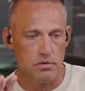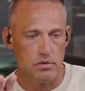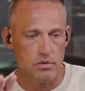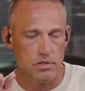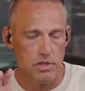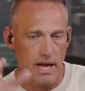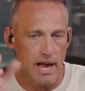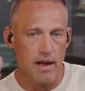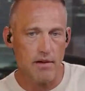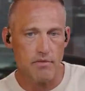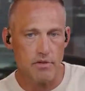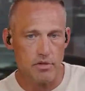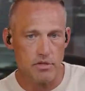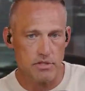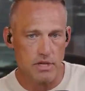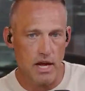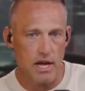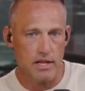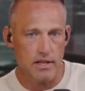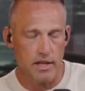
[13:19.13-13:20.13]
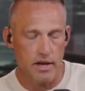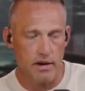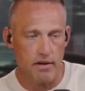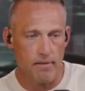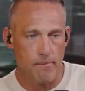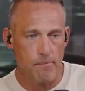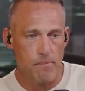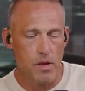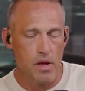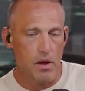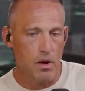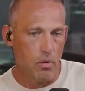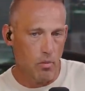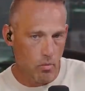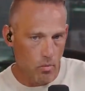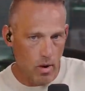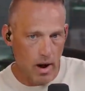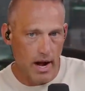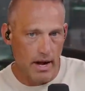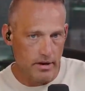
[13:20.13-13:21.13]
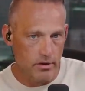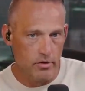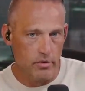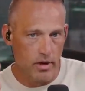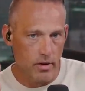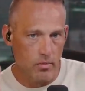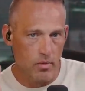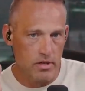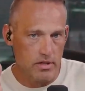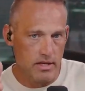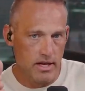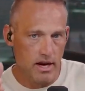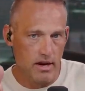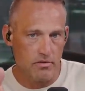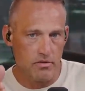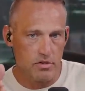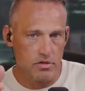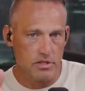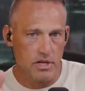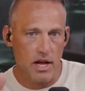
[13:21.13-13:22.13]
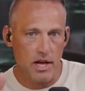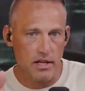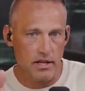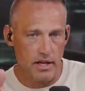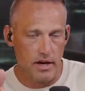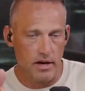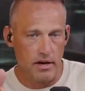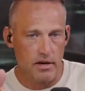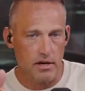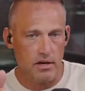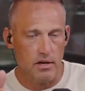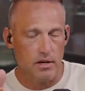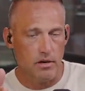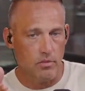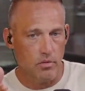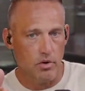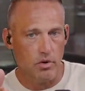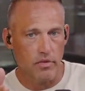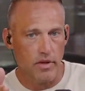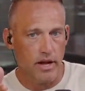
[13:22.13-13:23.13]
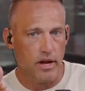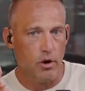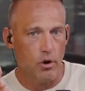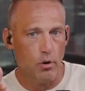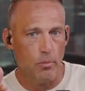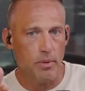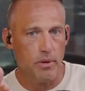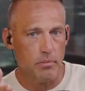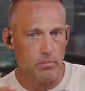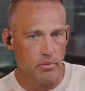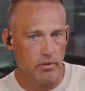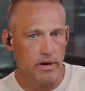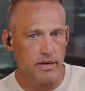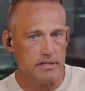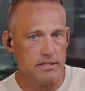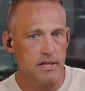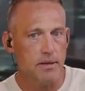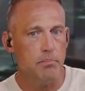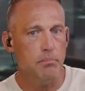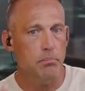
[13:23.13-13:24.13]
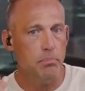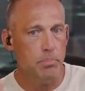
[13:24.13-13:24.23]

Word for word: to have their sign there? Why do they want to have their sign there? Well, they hope it brings them